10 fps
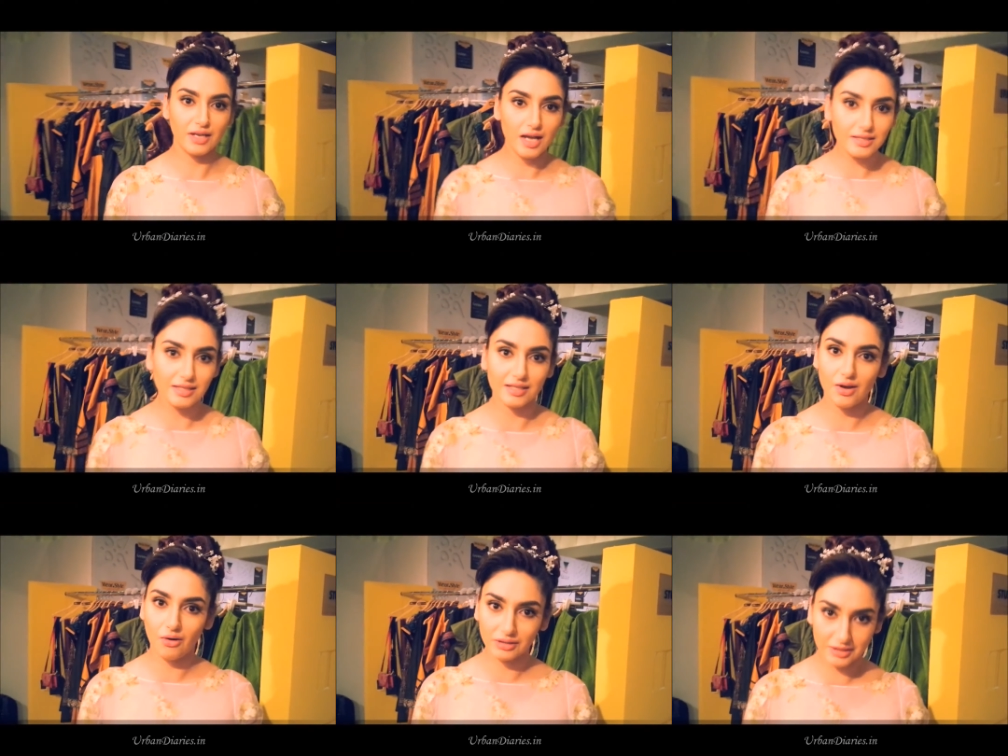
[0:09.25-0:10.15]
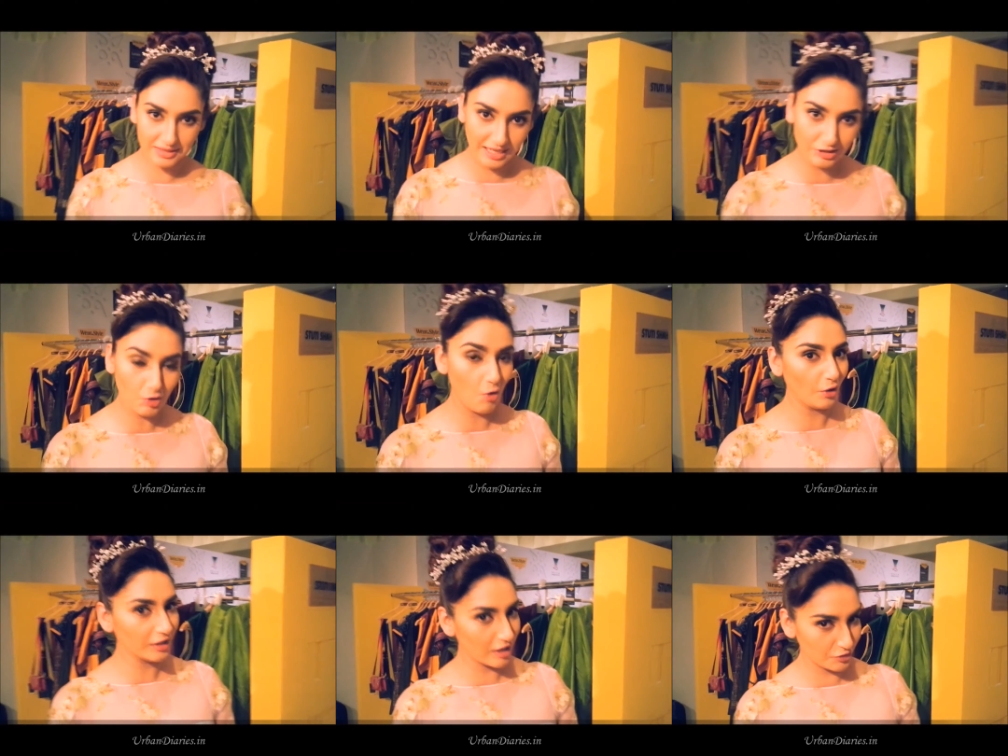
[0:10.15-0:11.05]
in our city or the state
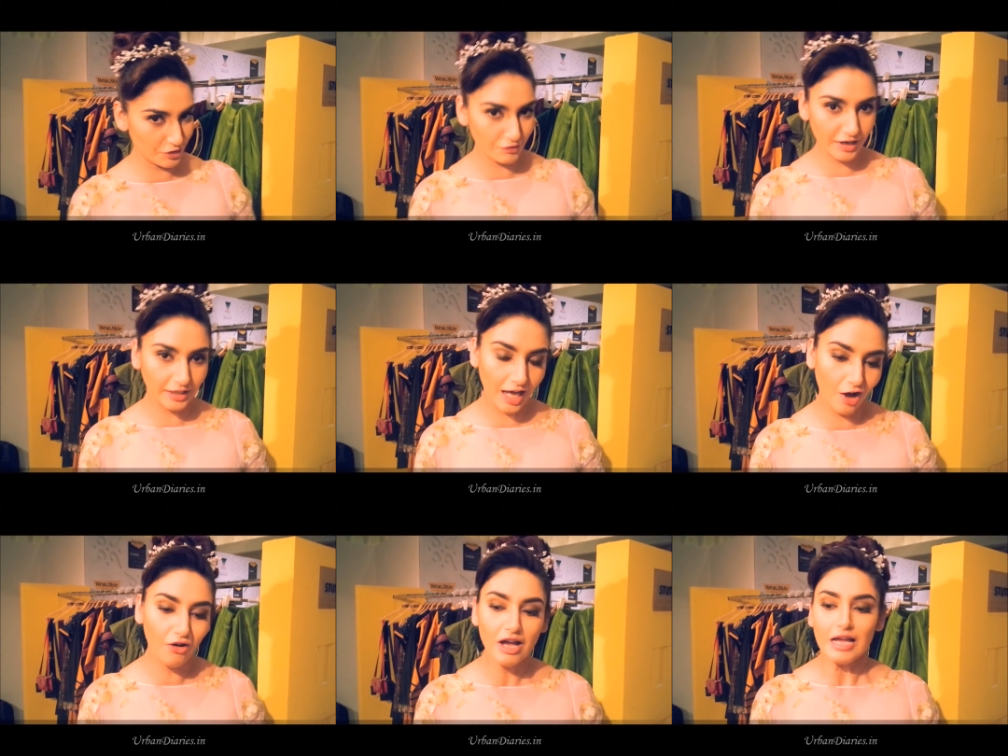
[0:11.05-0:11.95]
or the country right now.